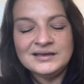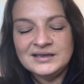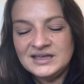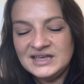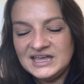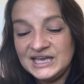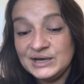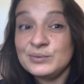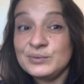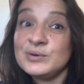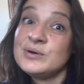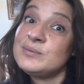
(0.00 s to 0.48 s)

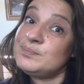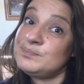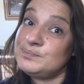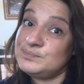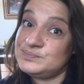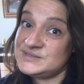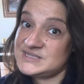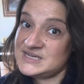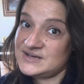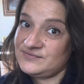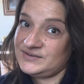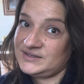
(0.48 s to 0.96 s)
it would
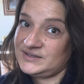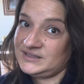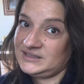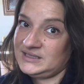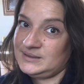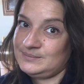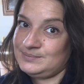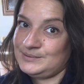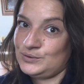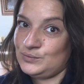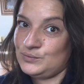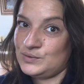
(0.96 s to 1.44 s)
definitely
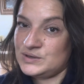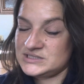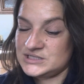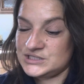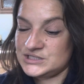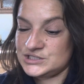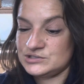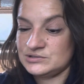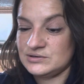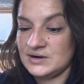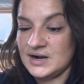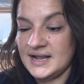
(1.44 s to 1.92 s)
be one to
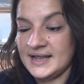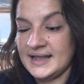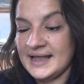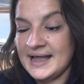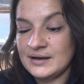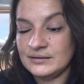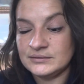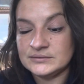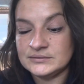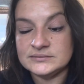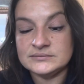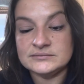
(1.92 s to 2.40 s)
try
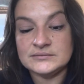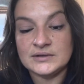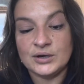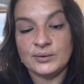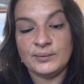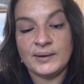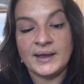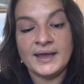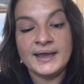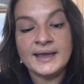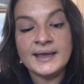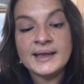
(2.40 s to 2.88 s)
out.
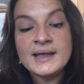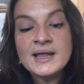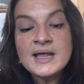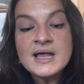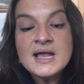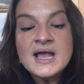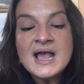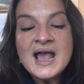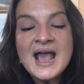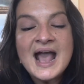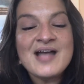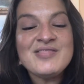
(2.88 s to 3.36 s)
Okay,
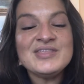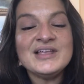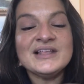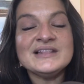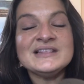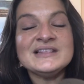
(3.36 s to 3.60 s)
and then